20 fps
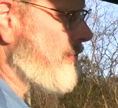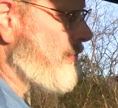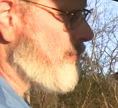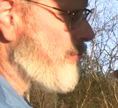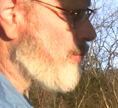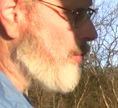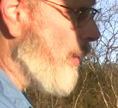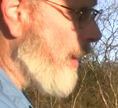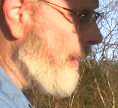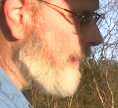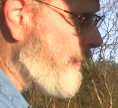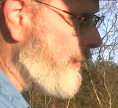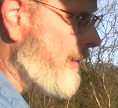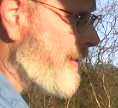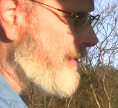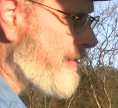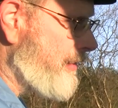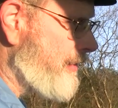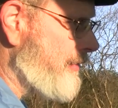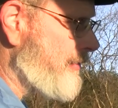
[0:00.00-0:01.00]
when we
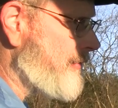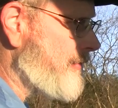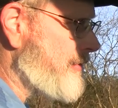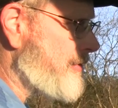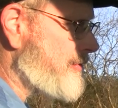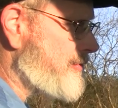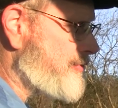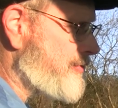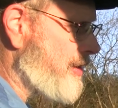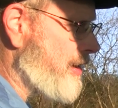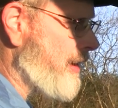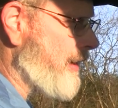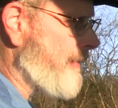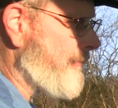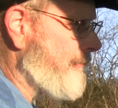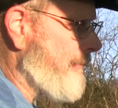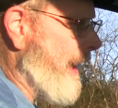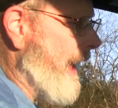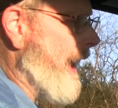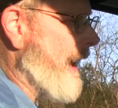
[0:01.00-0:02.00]
turn the truck
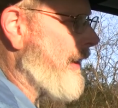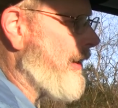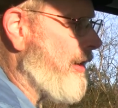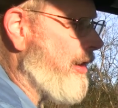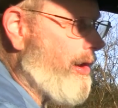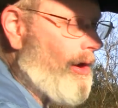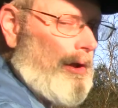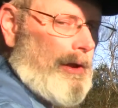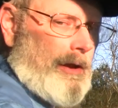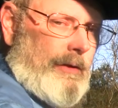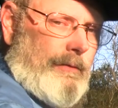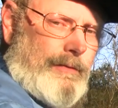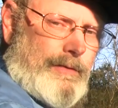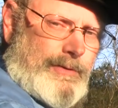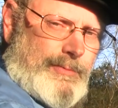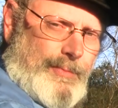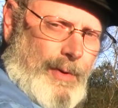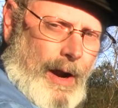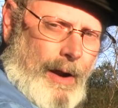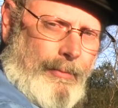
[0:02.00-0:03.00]
back on, if it's
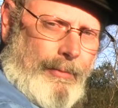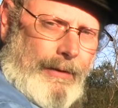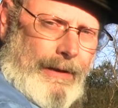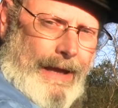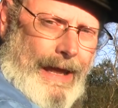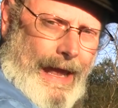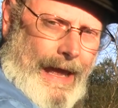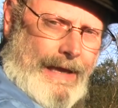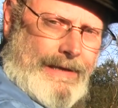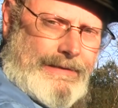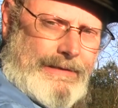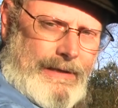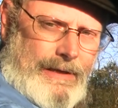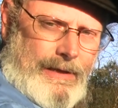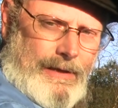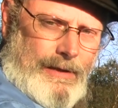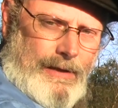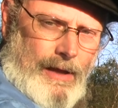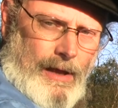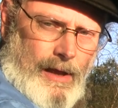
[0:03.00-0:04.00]
properly
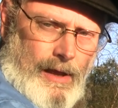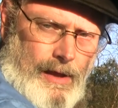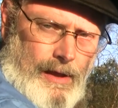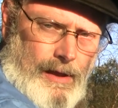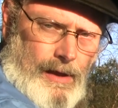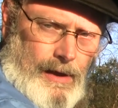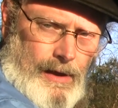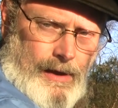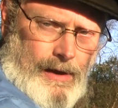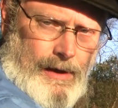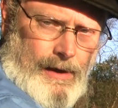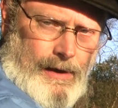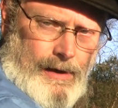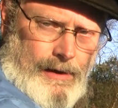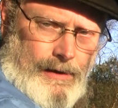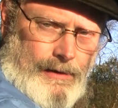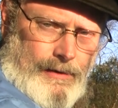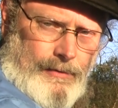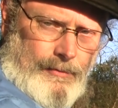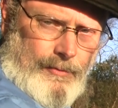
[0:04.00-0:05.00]
exited
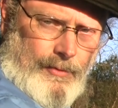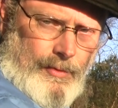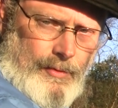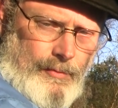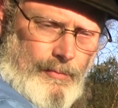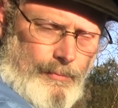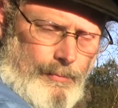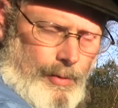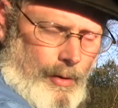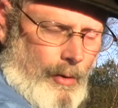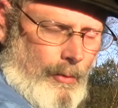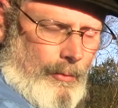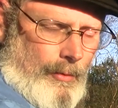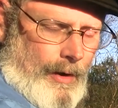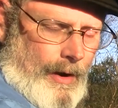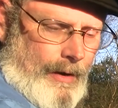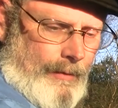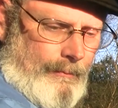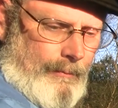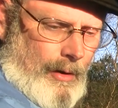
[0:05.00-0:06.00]
the
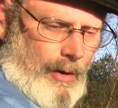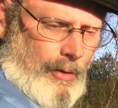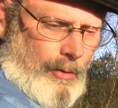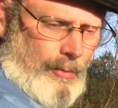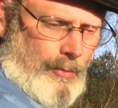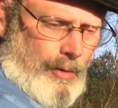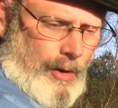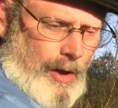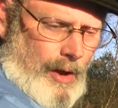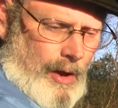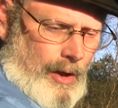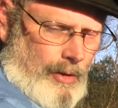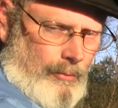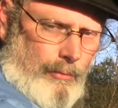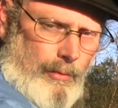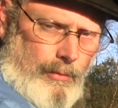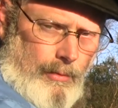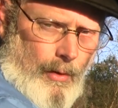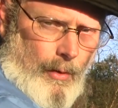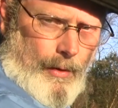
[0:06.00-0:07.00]
program mode,
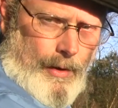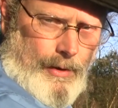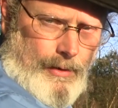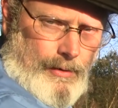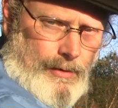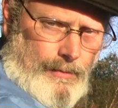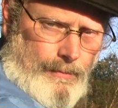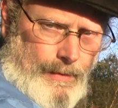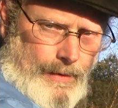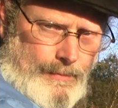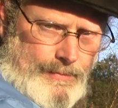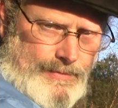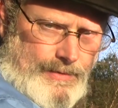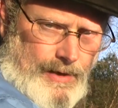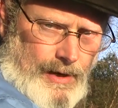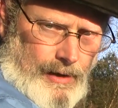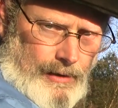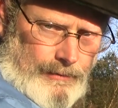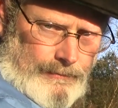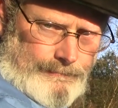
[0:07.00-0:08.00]
we won't hear any beeps at
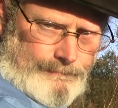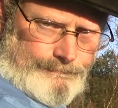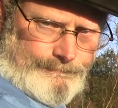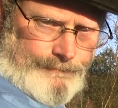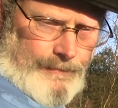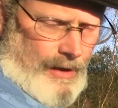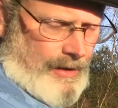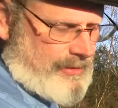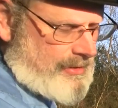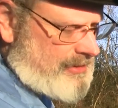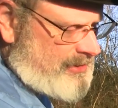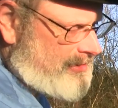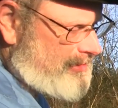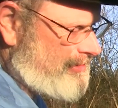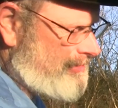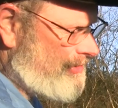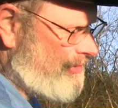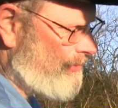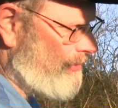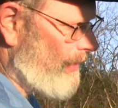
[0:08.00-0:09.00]
all. It'll just
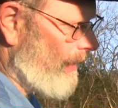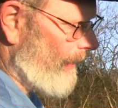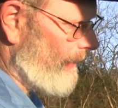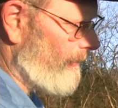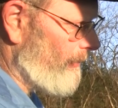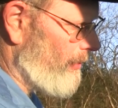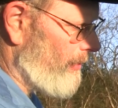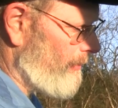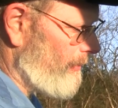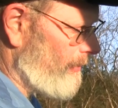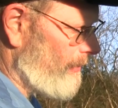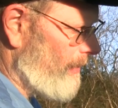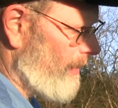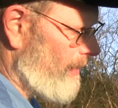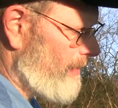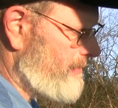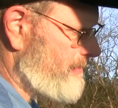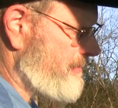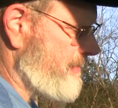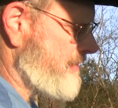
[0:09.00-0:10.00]
do like normal.
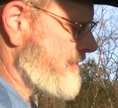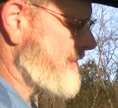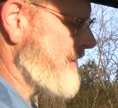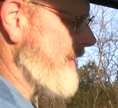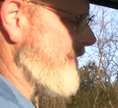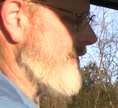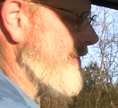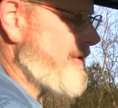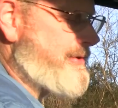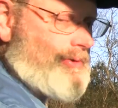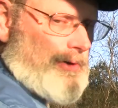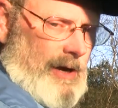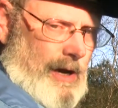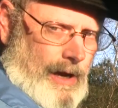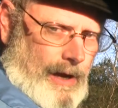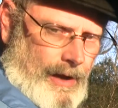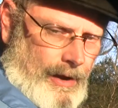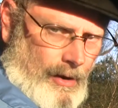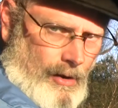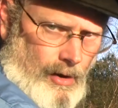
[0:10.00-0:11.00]
So let's give it a
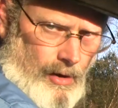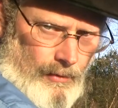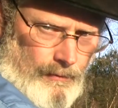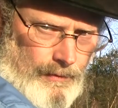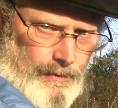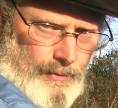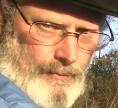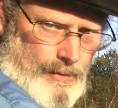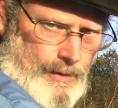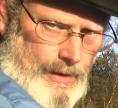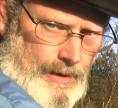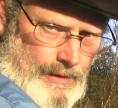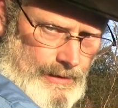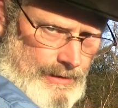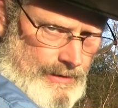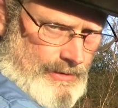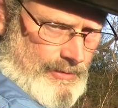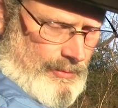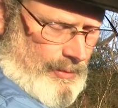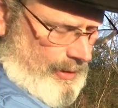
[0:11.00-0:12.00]
try. Hopefully we can get
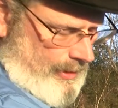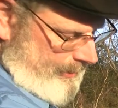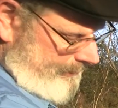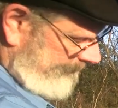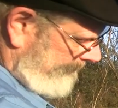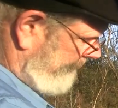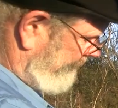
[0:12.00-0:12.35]
this to work.